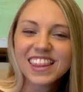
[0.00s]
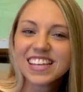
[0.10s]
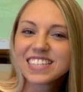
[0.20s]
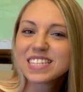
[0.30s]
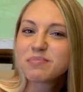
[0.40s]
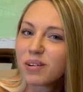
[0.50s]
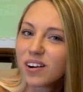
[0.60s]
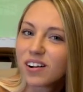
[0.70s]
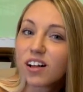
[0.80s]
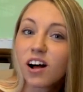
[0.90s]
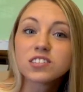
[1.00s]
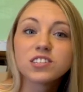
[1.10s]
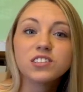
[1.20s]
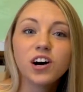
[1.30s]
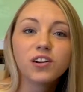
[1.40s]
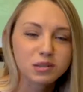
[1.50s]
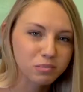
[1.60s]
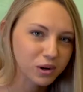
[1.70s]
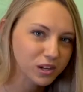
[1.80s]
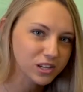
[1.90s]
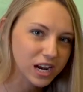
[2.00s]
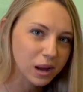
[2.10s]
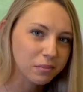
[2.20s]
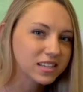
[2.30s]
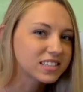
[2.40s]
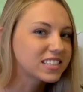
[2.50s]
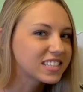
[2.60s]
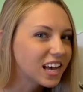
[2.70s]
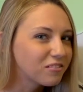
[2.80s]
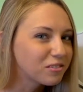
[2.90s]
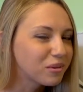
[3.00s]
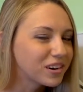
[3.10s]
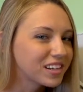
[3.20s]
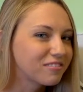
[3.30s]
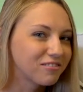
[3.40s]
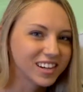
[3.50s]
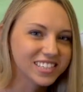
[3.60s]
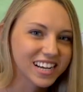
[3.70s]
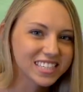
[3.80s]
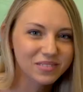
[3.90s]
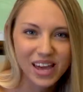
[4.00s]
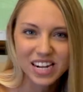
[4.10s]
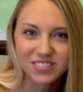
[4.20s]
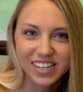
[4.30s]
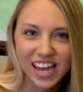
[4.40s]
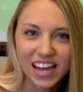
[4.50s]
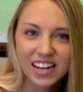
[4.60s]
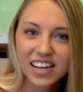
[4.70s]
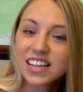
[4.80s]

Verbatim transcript: This is Pearl, also known as Pearl Jam. He's a self-appointed front desk management cat.